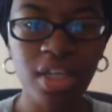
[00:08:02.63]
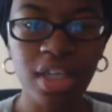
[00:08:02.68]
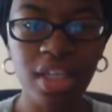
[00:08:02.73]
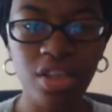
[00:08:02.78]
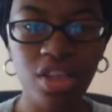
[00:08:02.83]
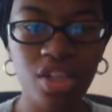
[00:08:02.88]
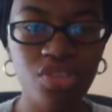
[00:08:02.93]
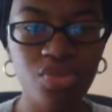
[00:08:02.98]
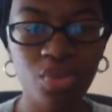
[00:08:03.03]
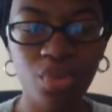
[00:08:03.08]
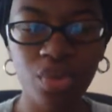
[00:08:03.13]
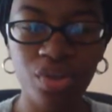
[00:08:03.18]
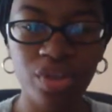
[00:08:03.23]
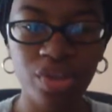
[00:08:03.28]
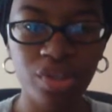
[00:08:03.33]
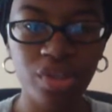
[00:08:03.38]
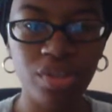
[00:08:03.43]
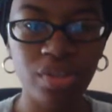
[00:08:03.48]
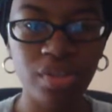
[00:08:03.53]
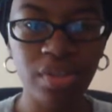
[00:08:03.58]
In this
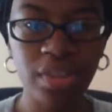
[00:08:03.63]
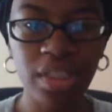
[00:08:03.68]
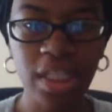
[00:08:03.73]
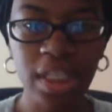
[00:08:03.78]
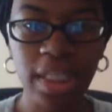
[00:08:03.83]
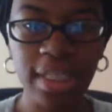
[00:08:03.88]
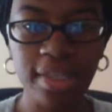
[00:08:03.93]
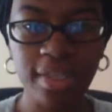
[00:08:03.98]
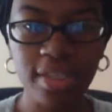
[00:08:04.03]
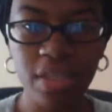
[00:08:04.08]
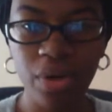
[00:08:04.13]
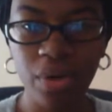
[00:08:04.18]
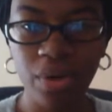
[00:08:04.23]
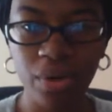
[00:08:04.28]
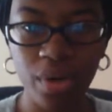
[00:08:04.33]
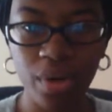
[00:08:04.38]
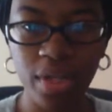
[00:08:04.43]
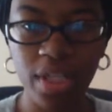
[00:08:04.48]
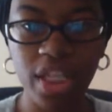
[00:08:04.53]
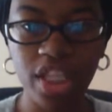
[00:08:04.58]
world, it's
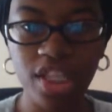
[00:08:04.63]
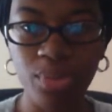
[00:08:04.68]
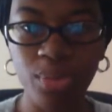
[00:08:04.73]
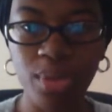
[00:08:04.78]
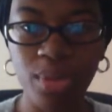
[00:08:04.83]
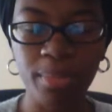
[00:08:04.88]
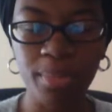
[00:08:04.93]
hard and